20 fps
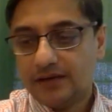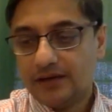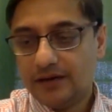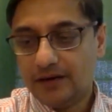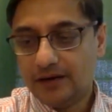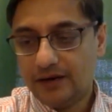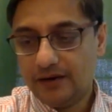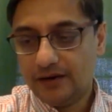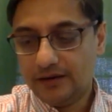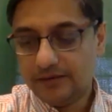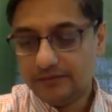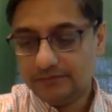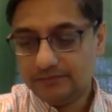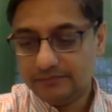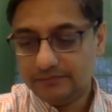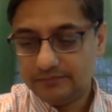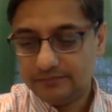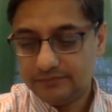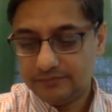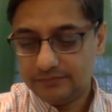um,
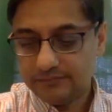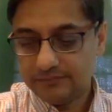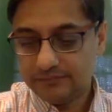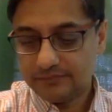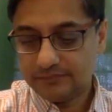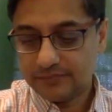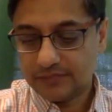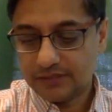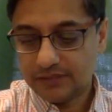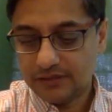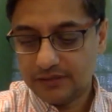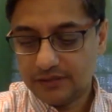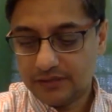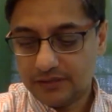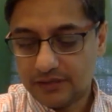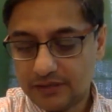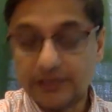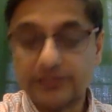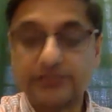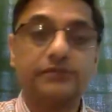
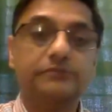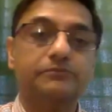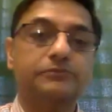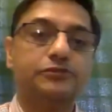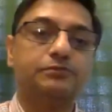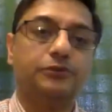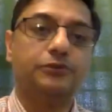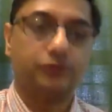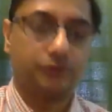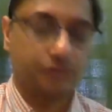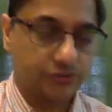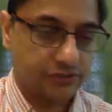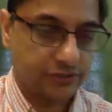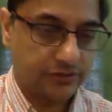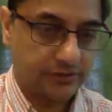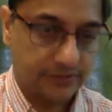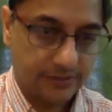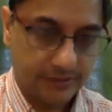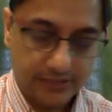customs post.